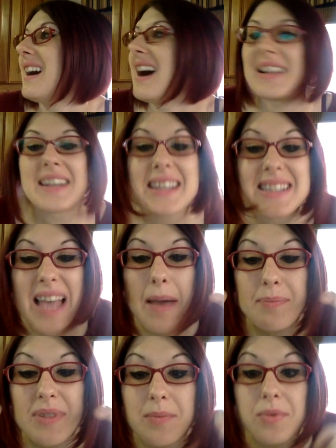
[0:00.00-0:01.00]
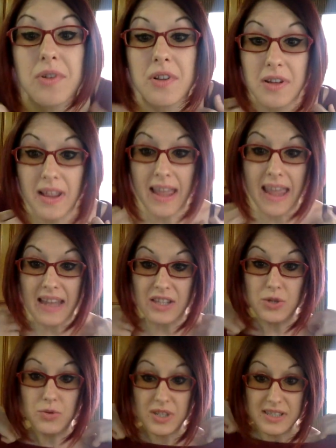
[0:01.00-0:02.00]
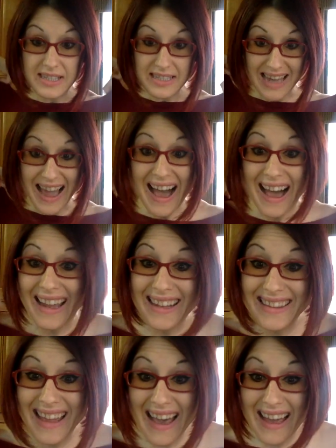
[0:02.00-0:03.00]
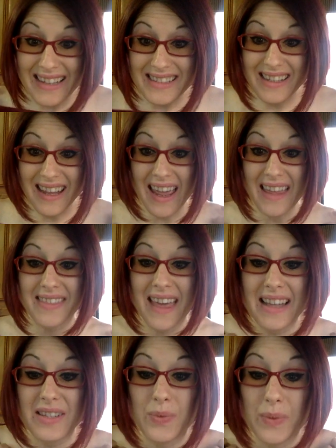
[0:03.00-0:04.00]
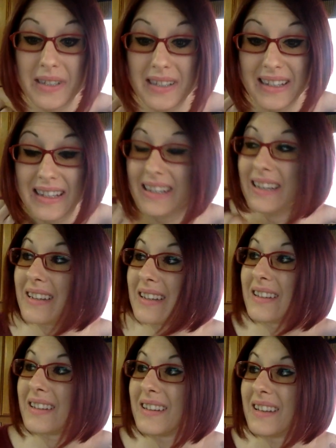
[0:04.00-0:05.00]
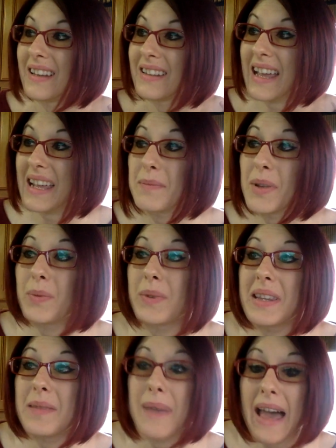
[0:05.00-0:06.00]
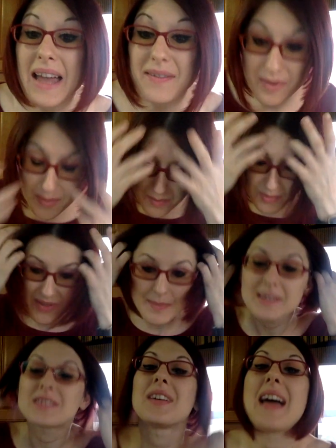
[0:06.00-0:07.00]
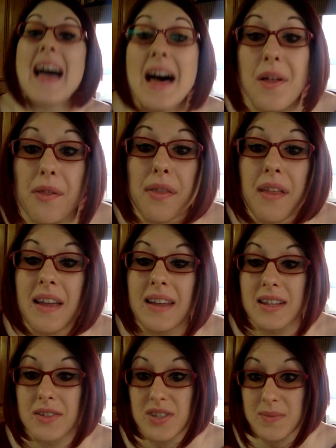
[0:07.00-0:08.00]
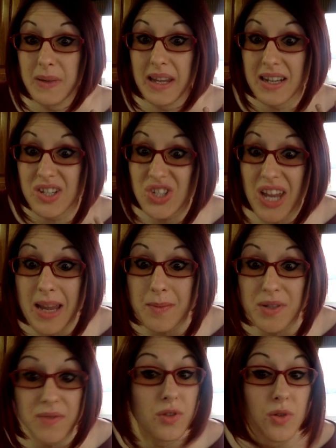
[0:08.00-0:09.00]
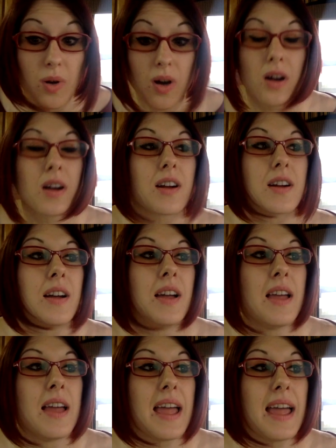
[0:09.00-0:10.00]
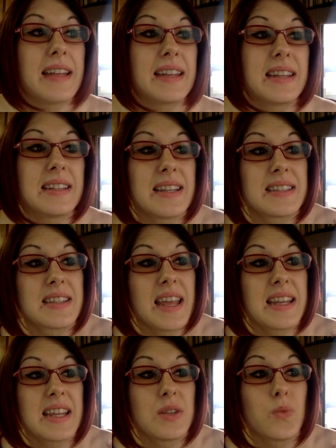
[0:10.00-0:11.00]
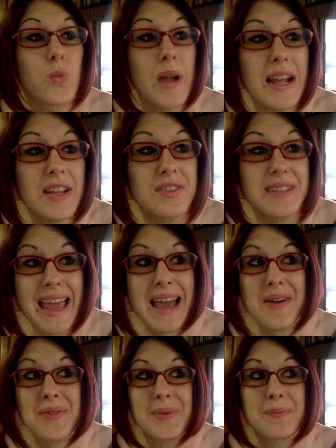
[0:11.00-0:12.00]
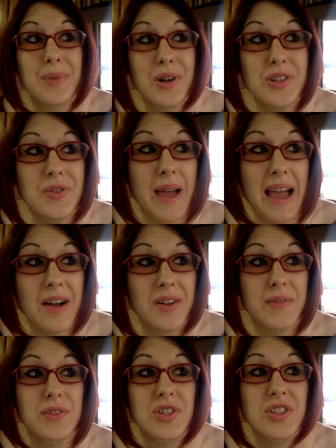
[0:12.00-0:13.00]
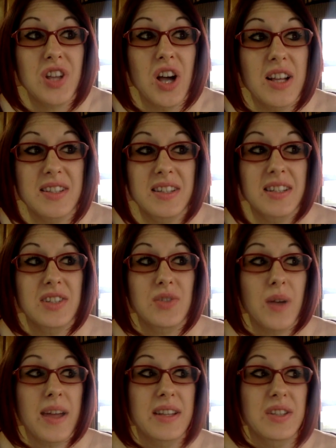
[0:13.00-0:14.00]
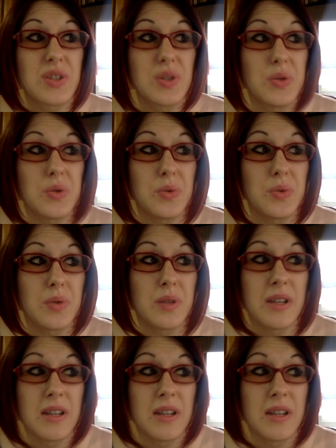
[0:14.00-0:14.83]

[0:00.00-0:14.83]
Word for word: unacceptable and you just need to hide that. And that's really that can be really bad for people's mental health. You know, just being ashamed of who you are. And it, it's it can wear you down and burn you out if you're just constantly trying to